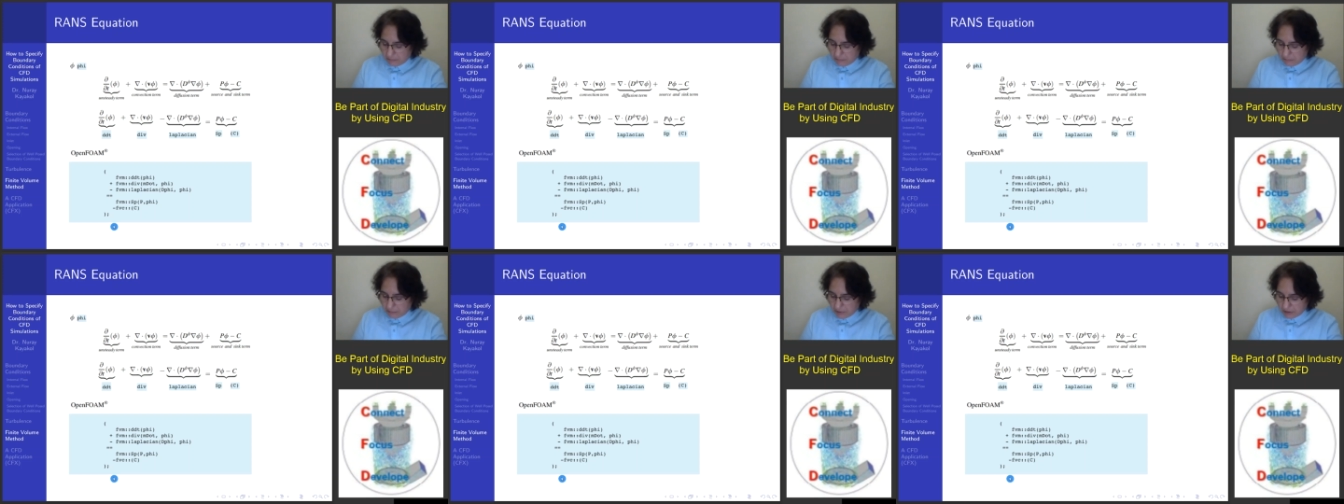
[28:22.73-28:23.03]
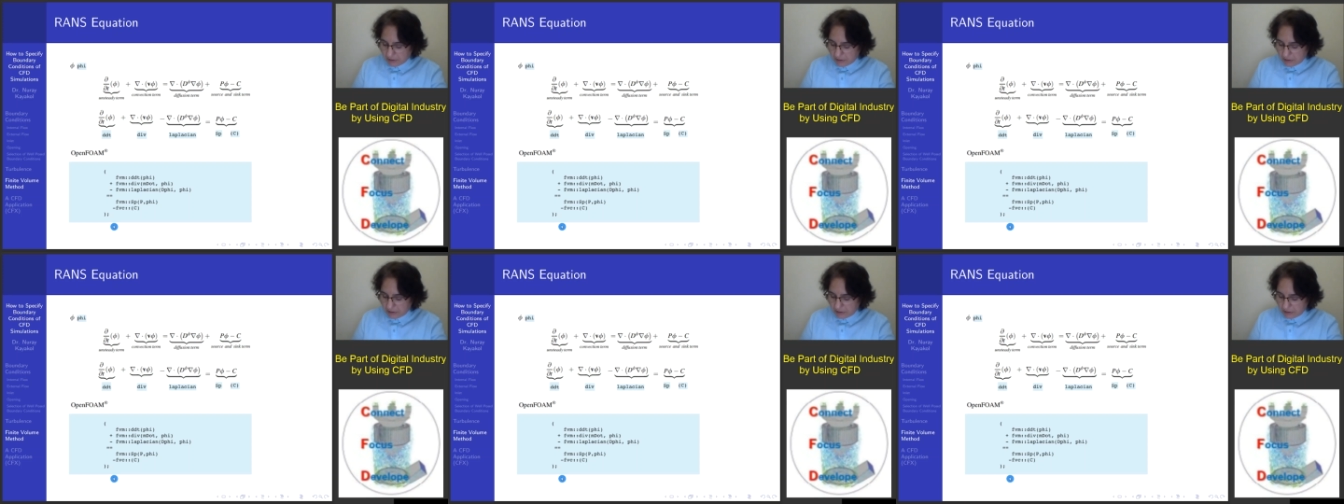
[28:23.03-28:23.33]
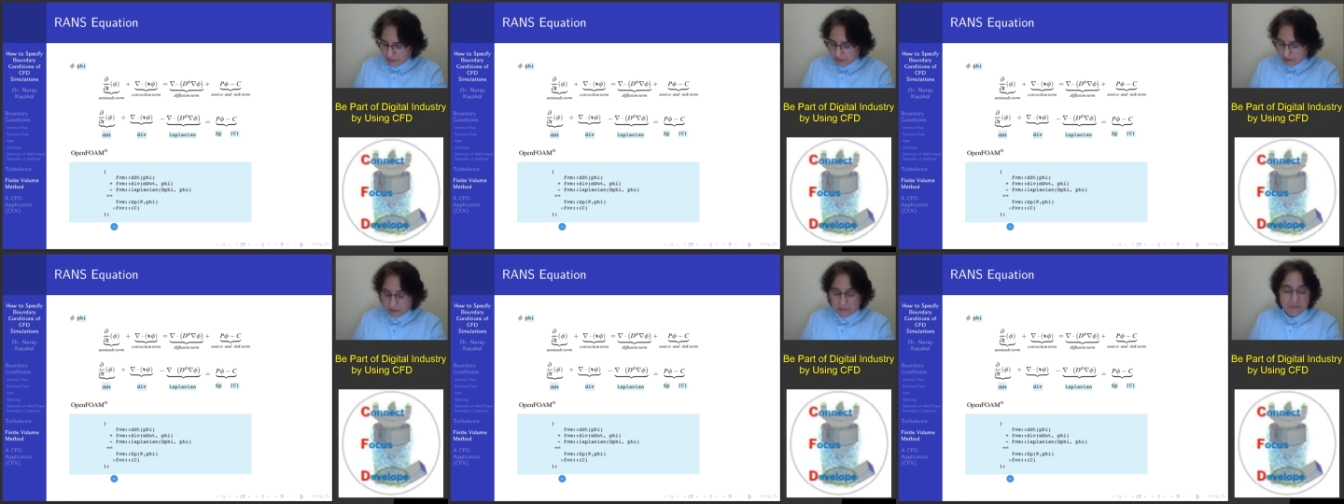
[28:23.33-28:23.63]
But
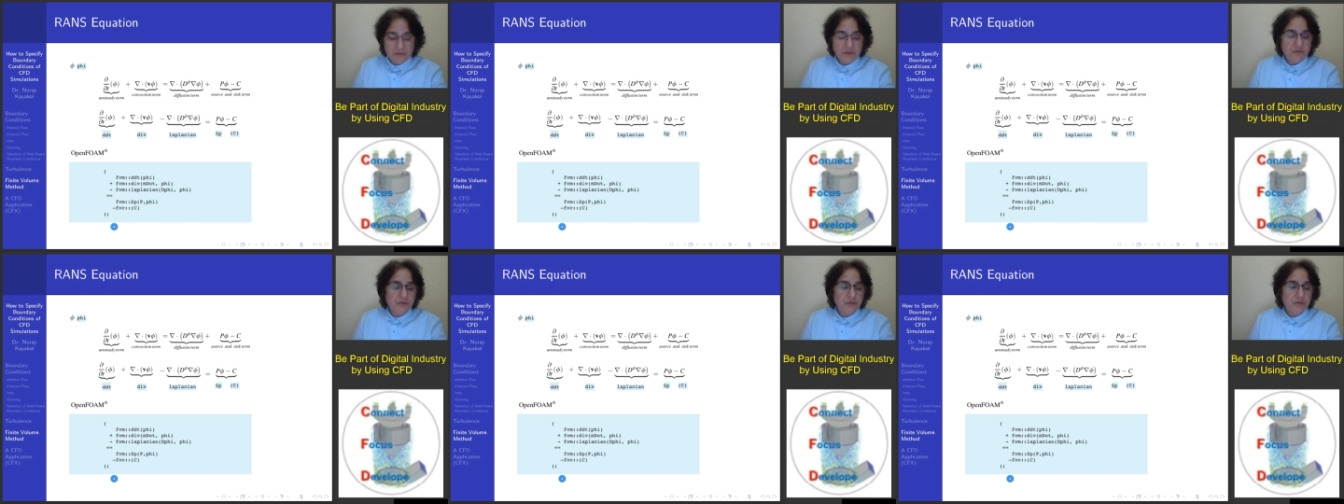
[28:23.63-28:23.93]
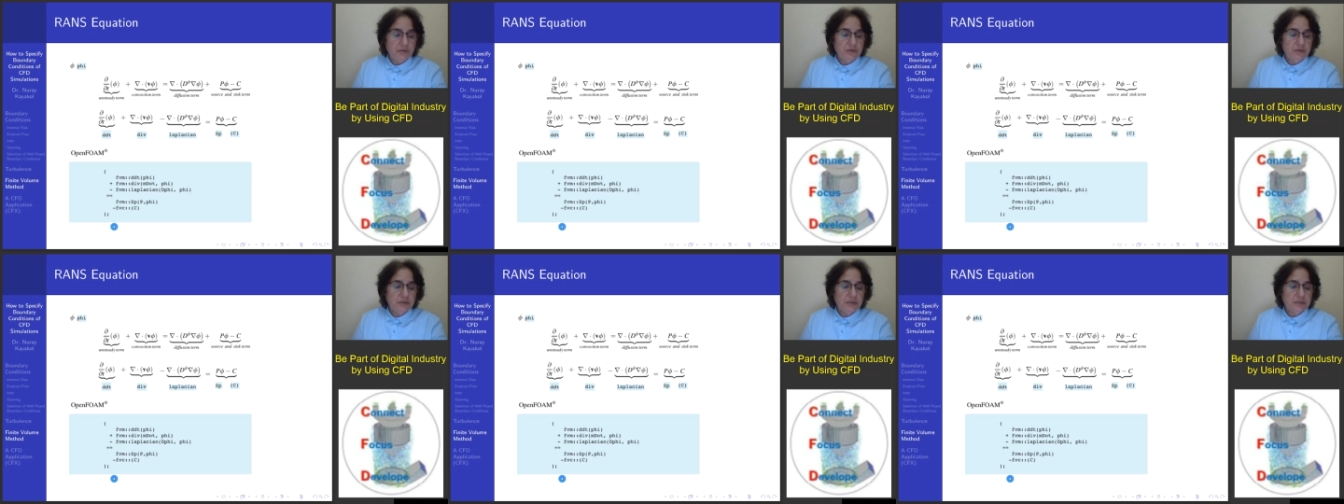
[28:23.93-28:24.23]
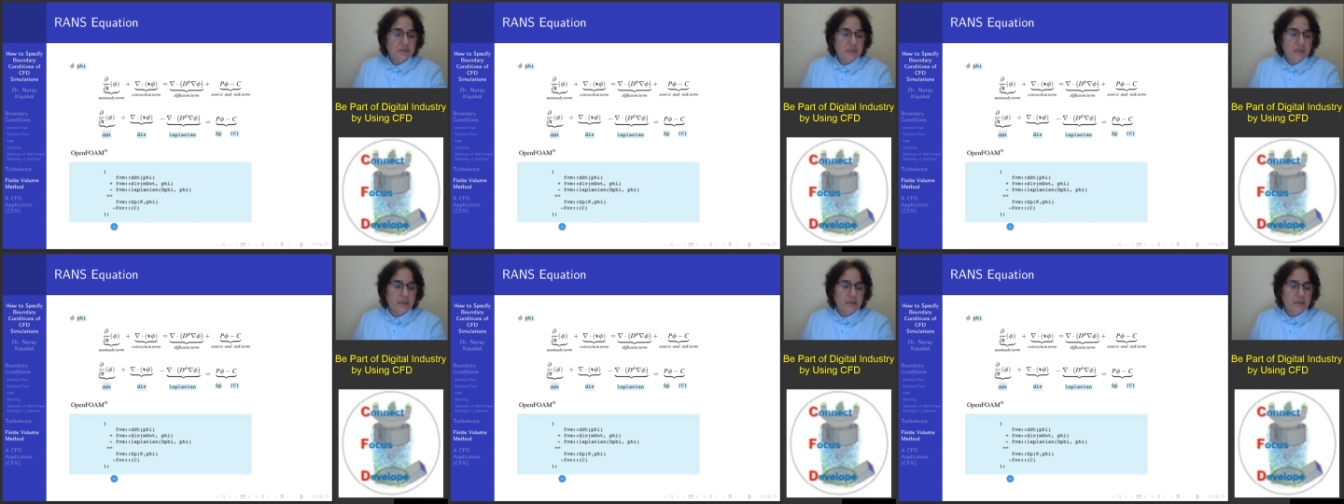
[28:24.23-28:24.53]
before
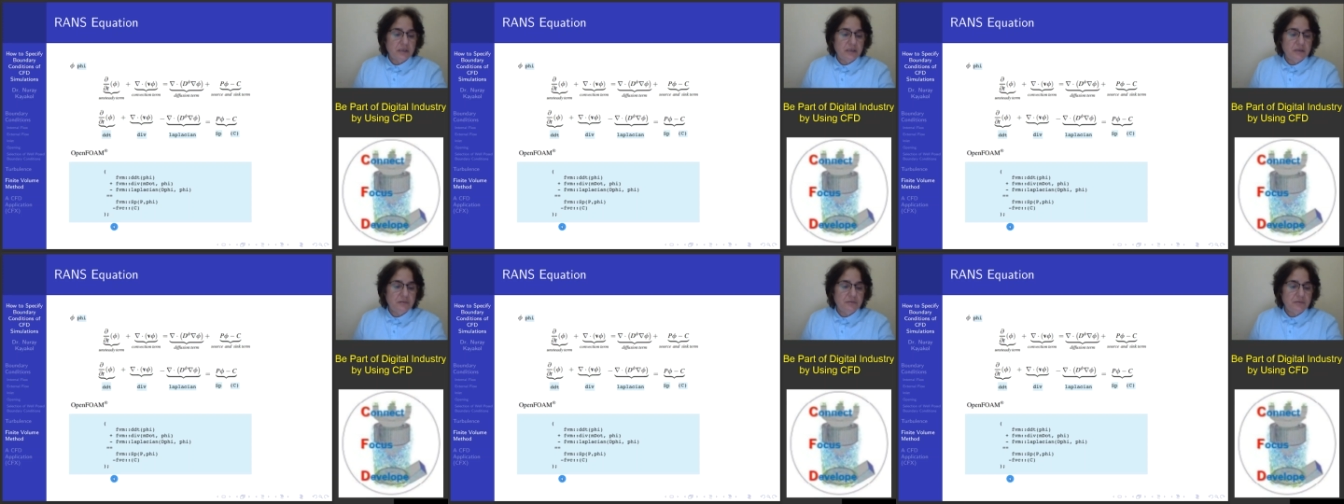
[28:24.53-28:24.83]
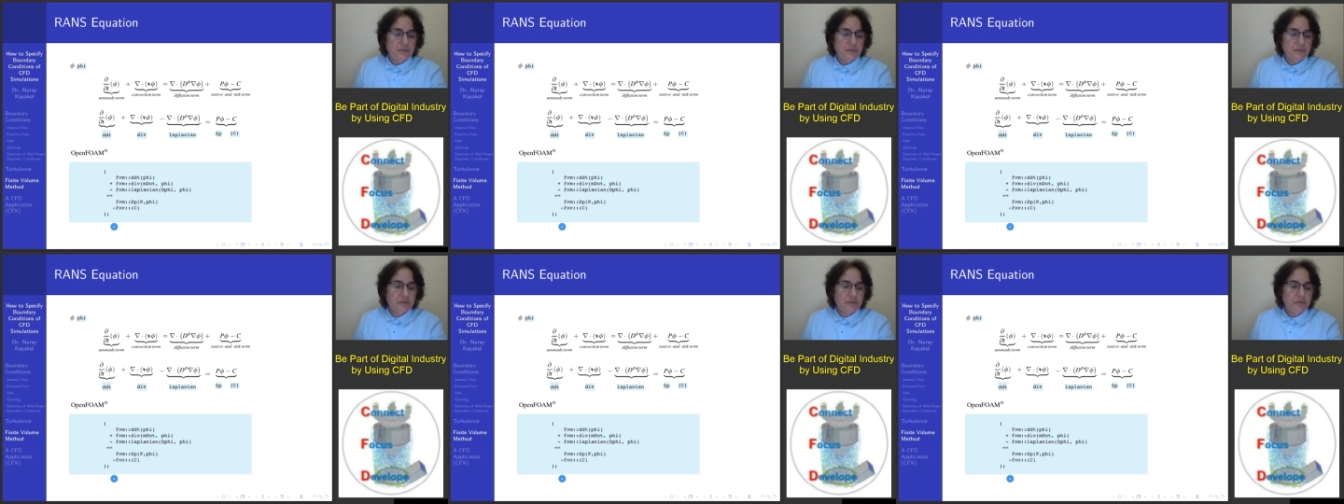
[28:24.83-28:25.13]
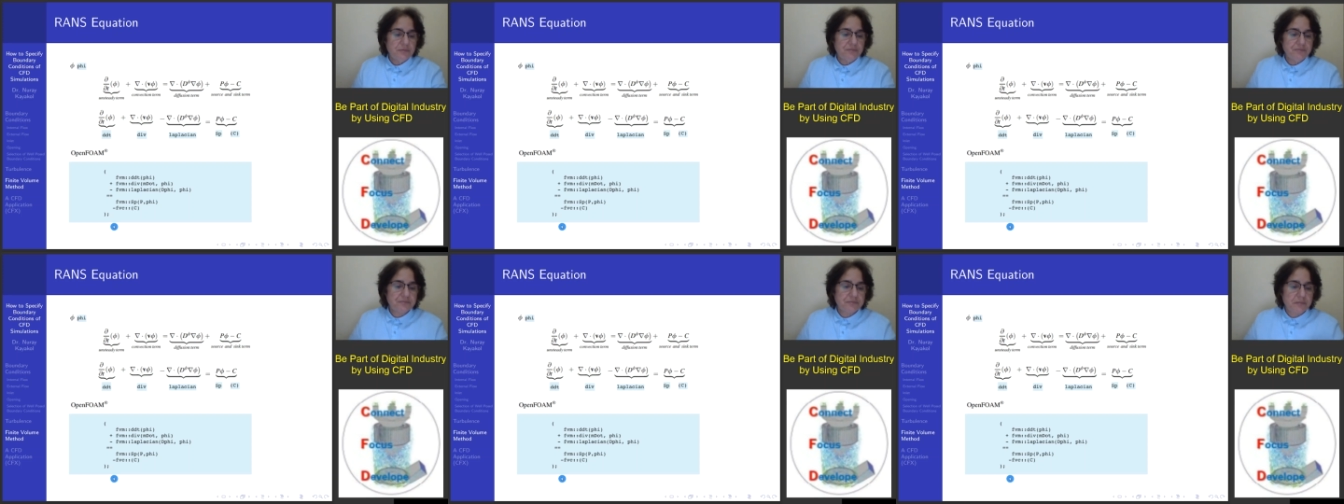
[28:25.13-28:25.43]
this, I have to